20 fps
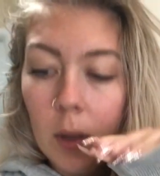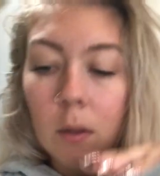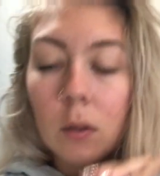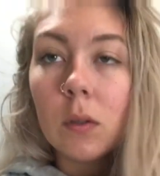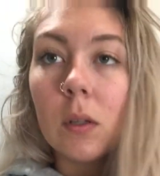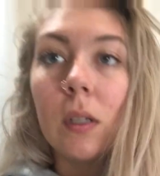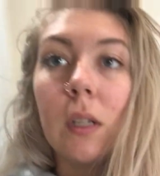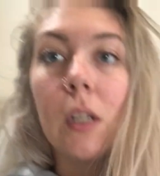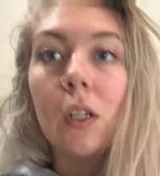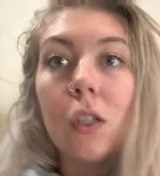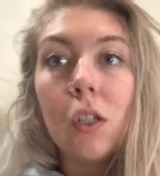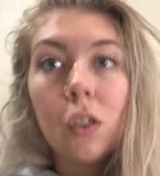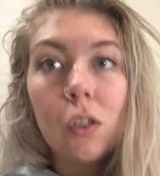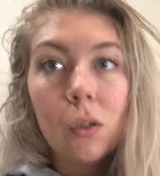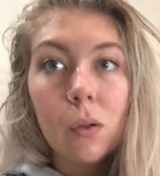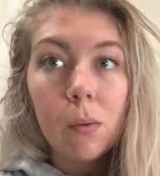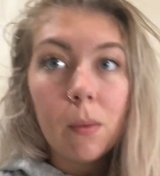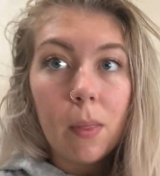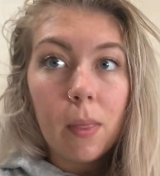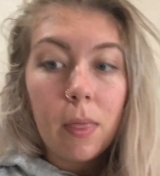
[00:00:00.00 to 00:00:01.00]
So I need to
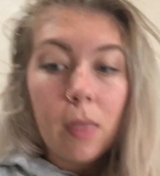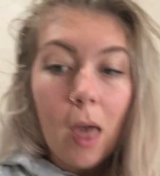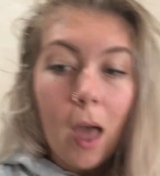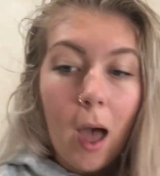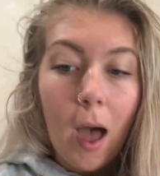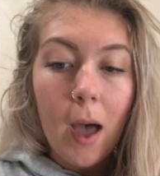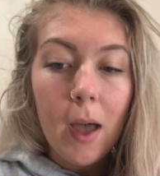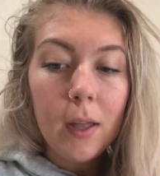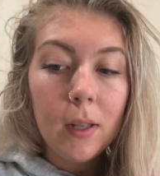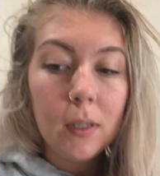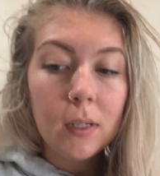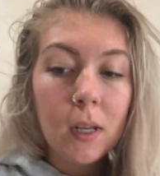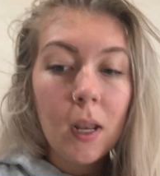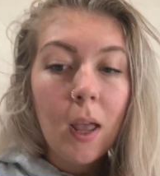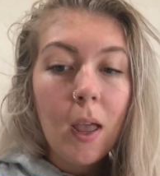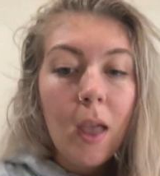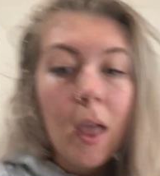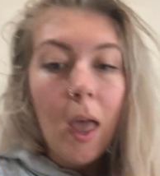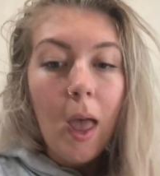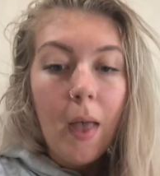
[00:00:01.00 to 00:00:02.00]
do that.
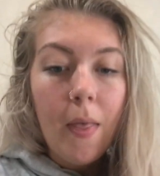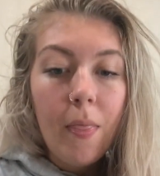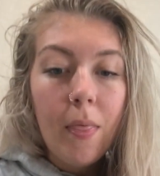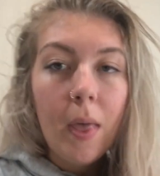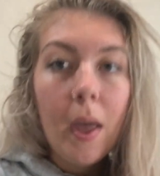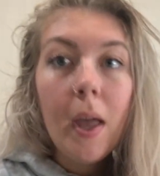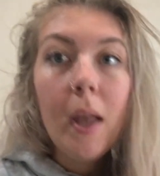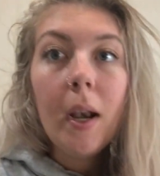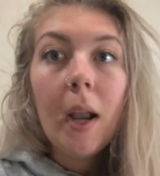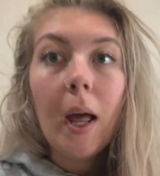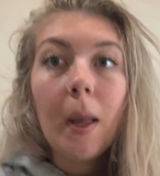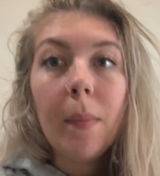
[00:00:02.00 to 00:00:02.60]
And then